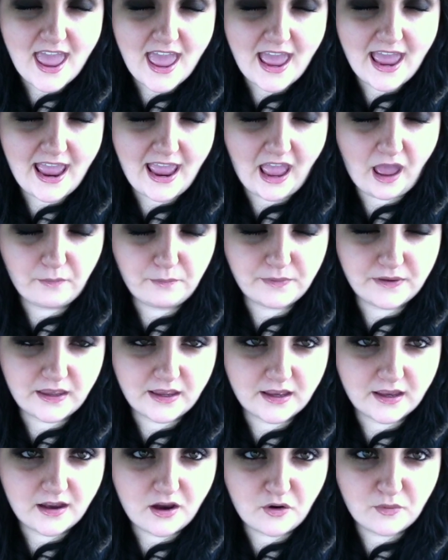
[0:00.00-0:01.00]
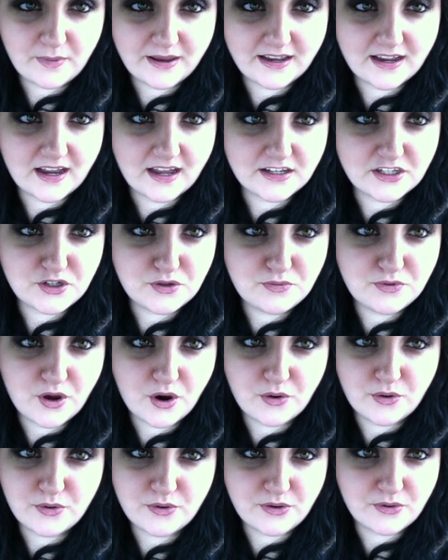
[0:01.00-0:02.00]
happy. Oh my God, you
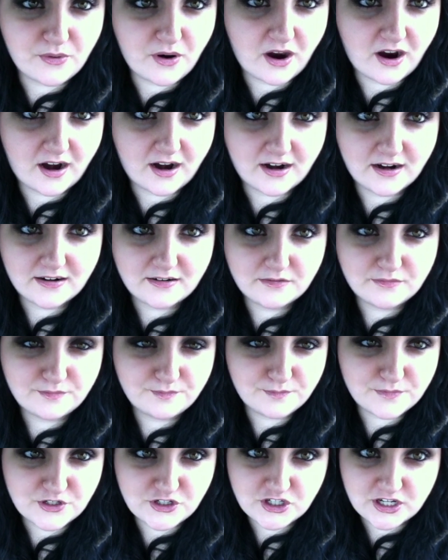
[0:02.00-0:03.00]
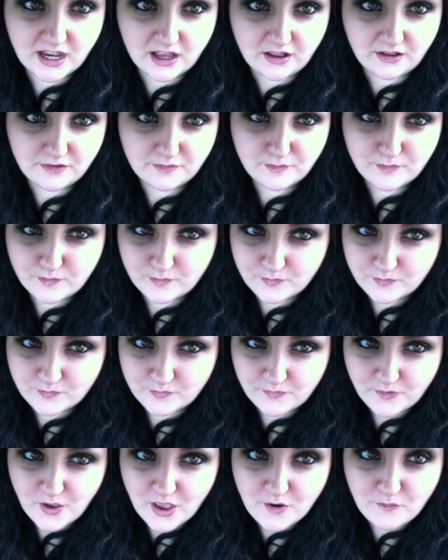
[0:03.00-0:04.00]
know who you are, Michelle.
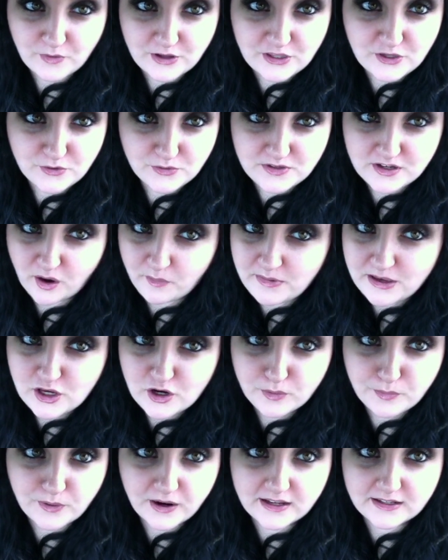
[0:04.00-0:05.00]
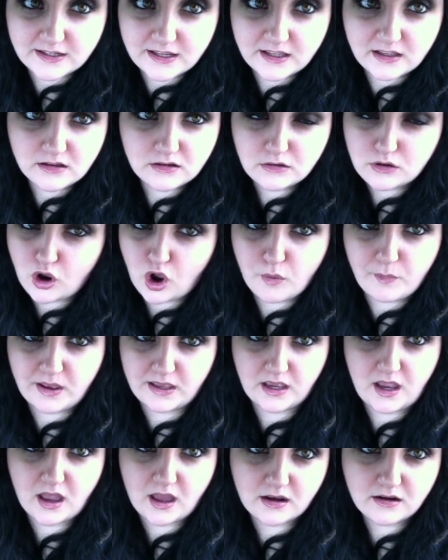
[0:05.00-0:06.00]
When you tell me you're pregnant, oh my
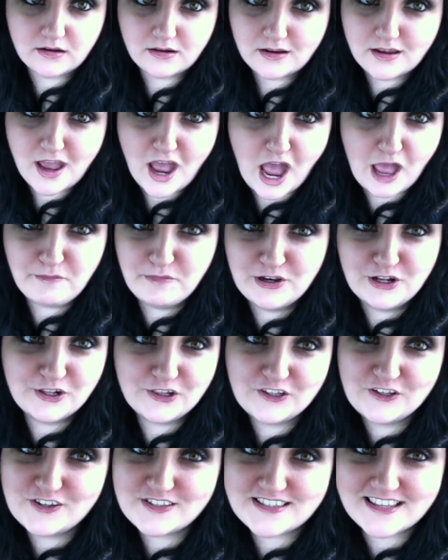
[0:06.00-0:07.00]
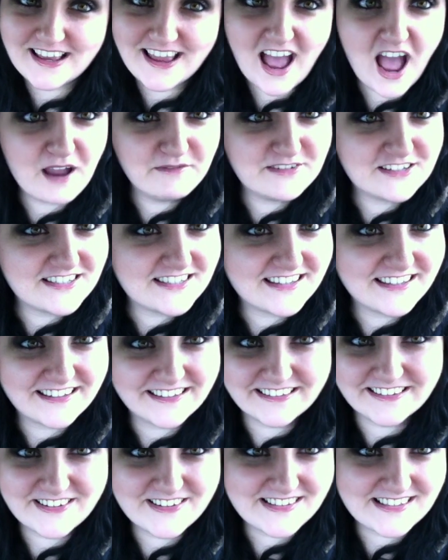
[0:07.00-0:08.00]
God, I'm going to lose it. I'm just going to
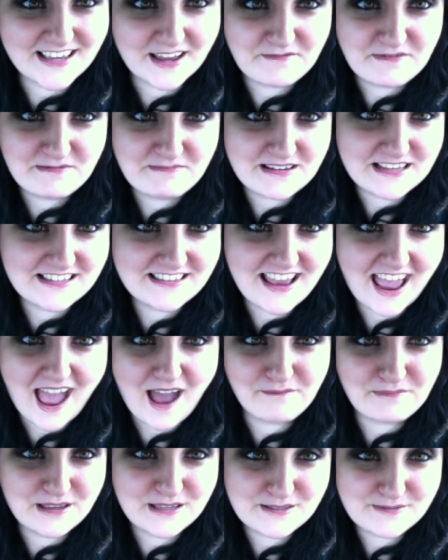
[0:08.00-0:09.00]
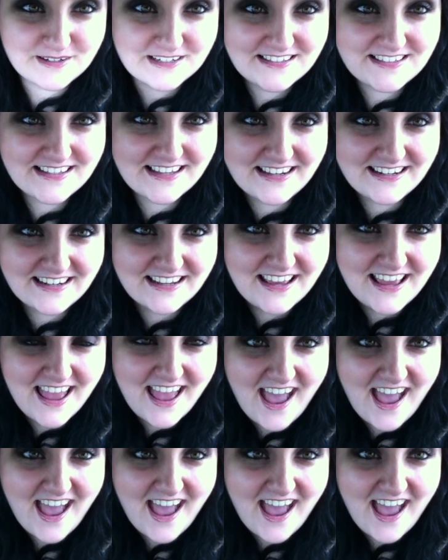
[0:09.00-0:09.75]
lose it. I'm going to be the happiest person.